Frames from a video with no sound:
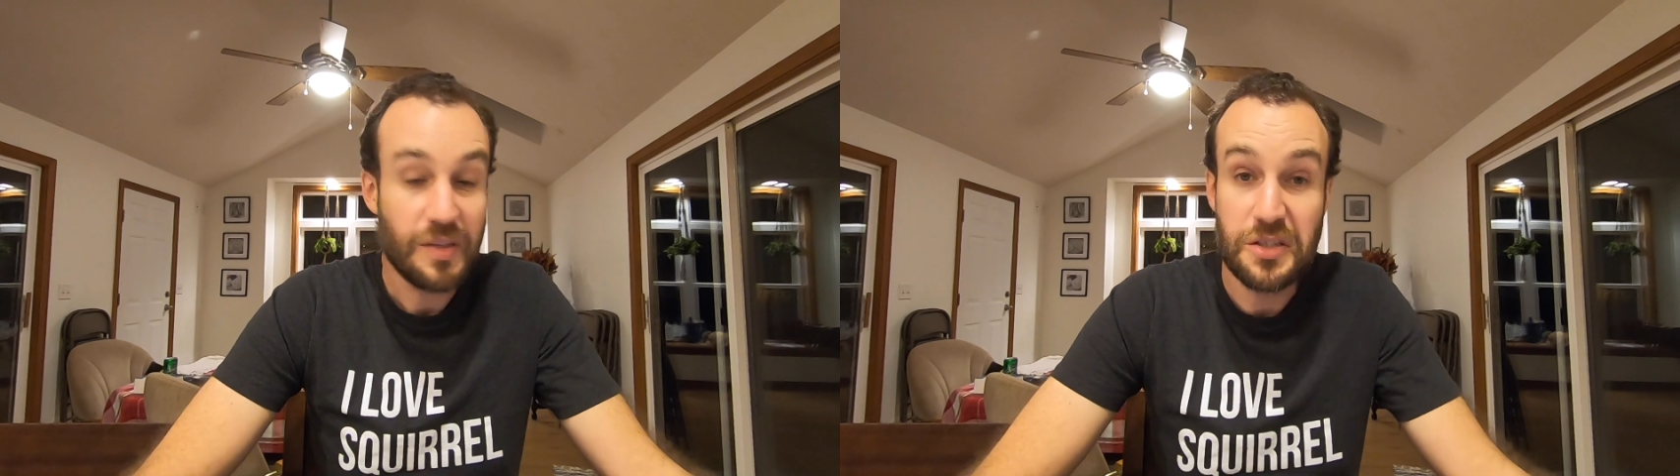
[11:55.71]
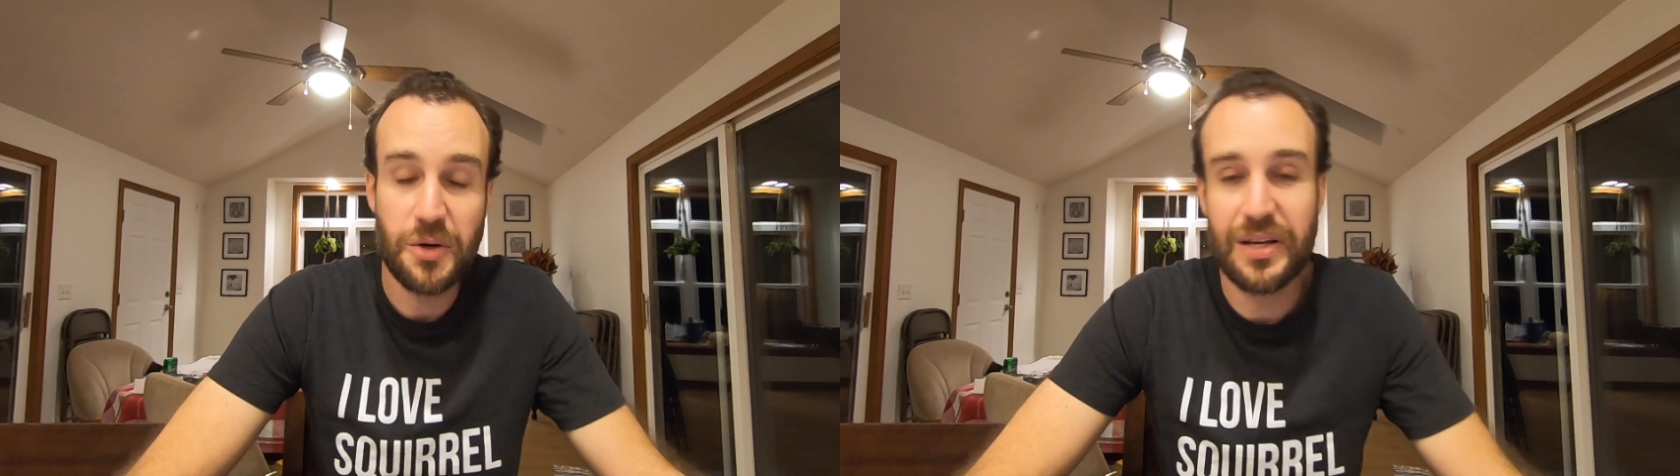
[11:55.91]

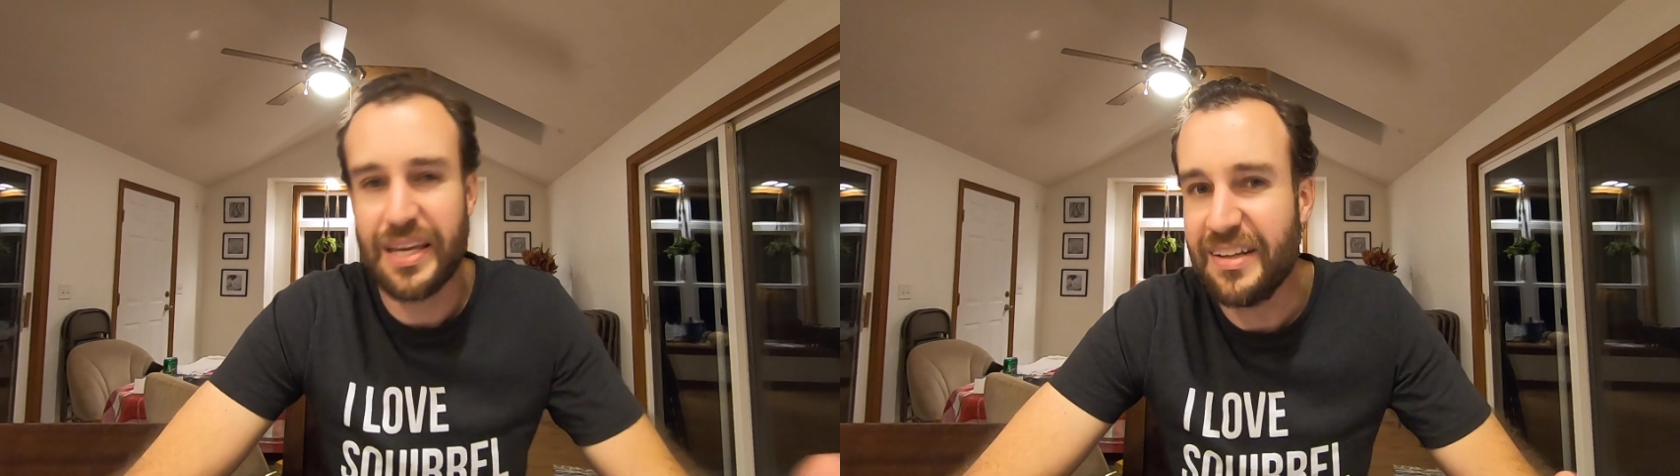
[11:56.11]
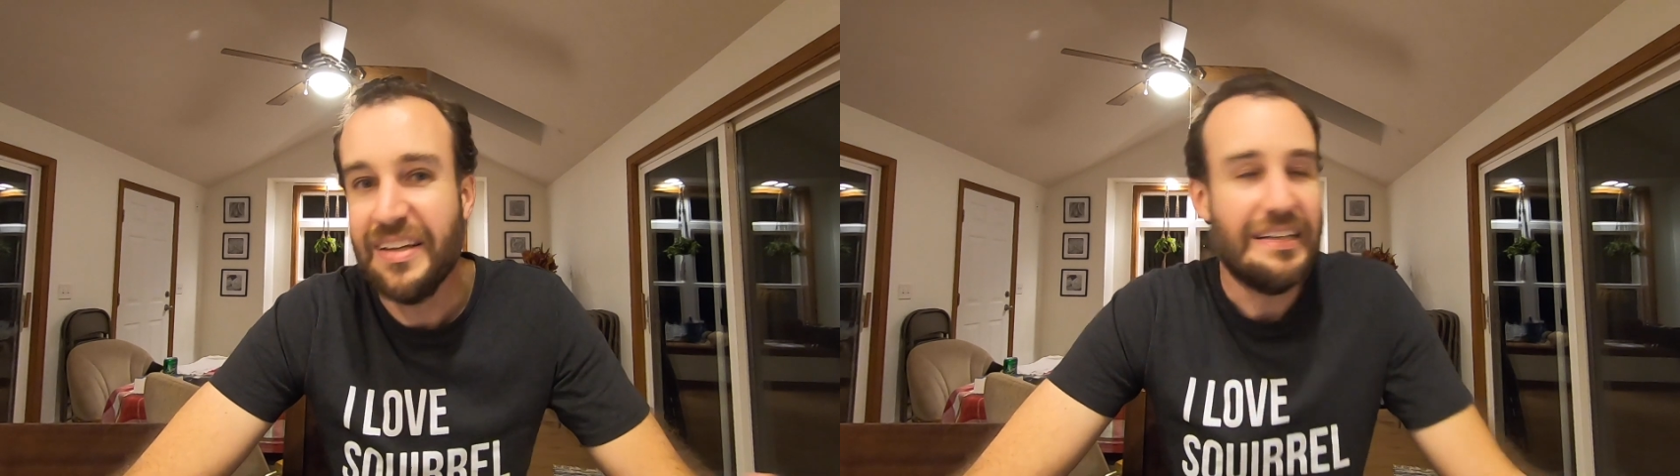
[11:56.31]
So
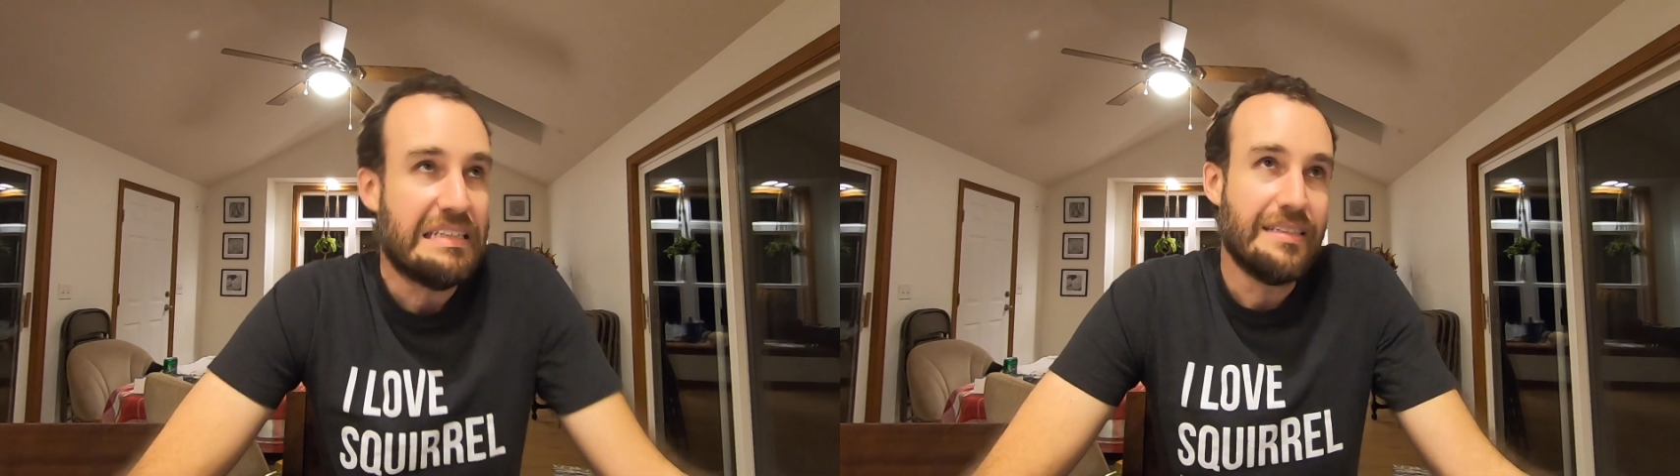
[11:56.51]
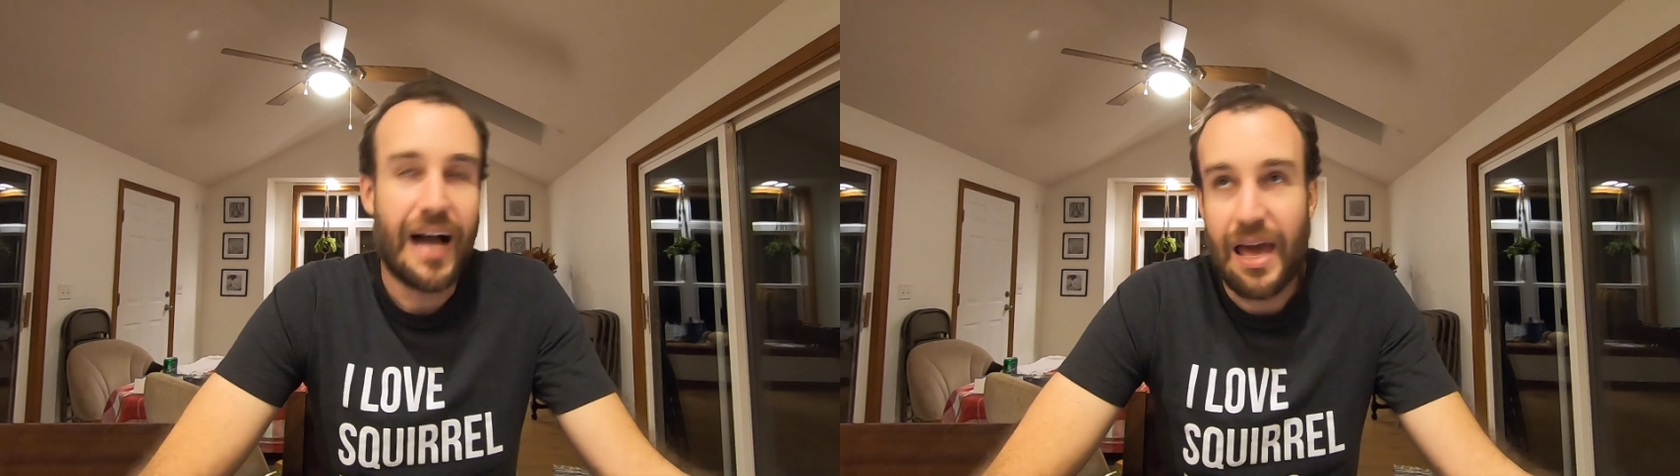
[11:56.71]
again,
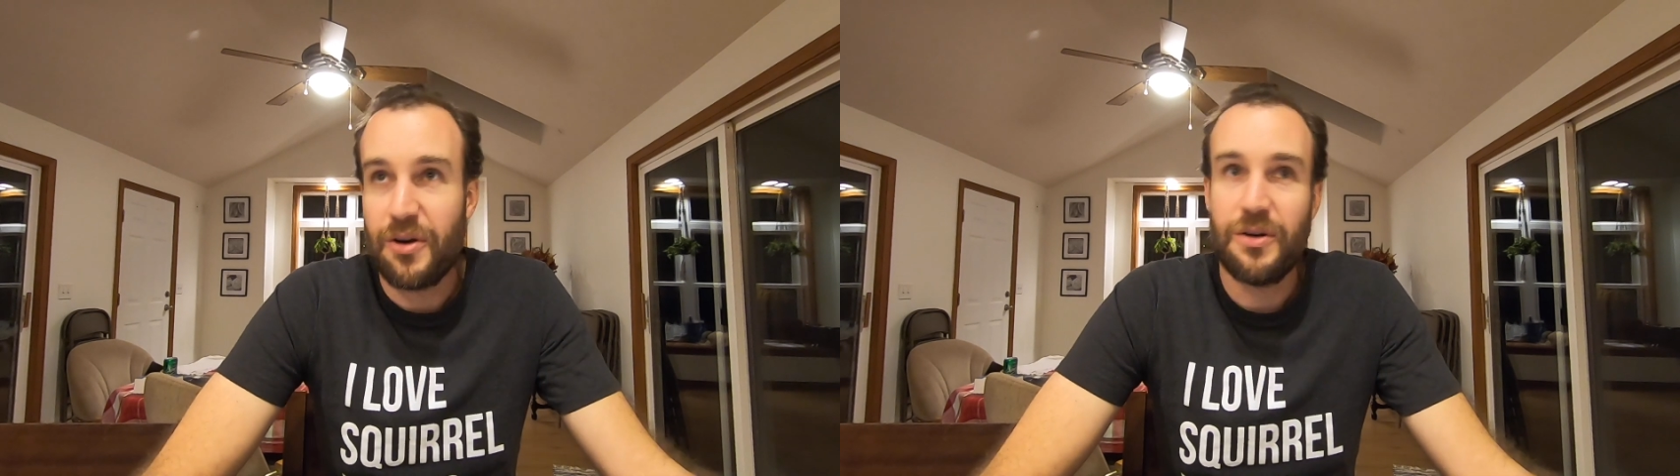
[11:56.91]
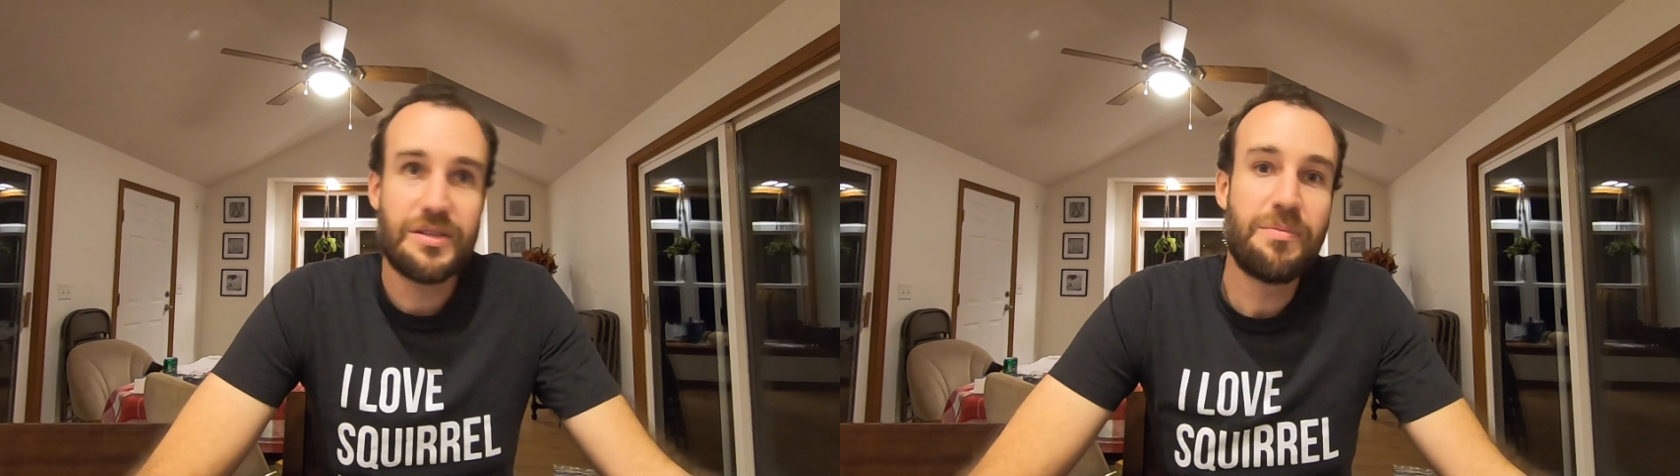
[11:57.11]
I don't
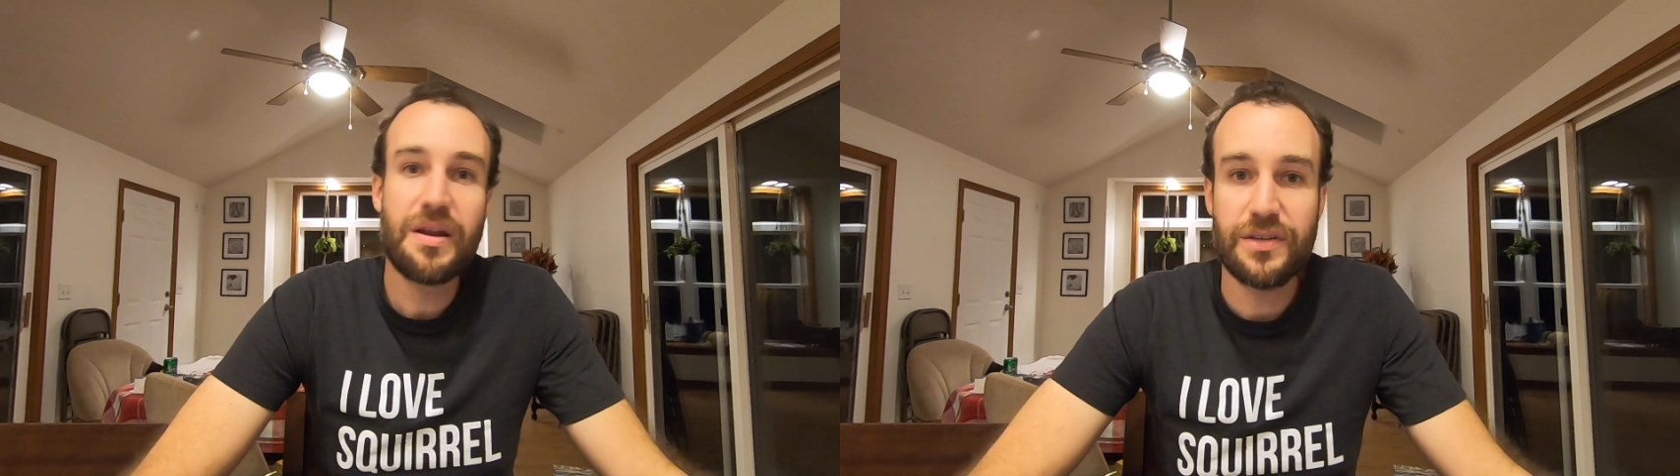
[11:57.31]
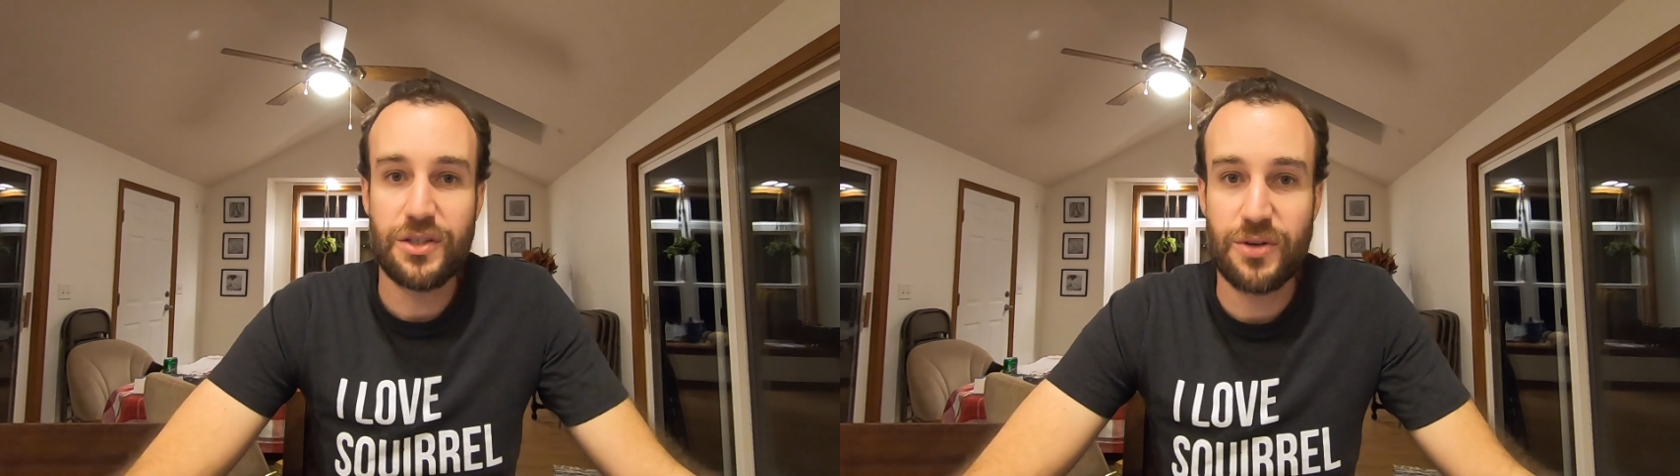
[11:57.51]
know, it's a bit
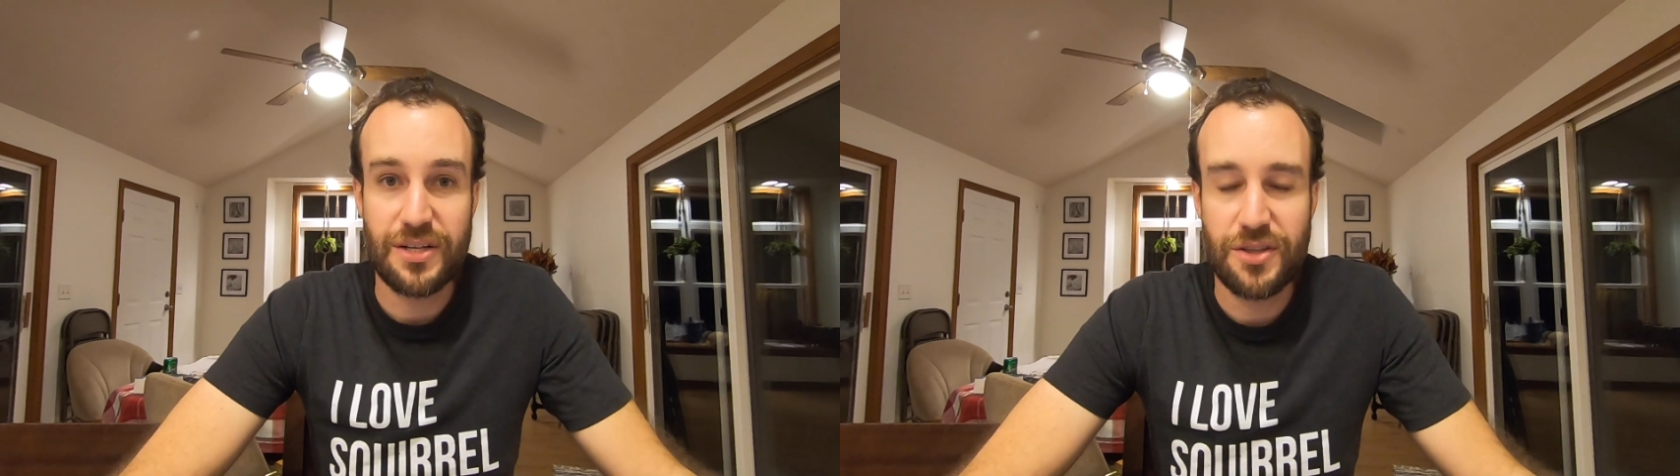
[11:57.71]
of a stretch.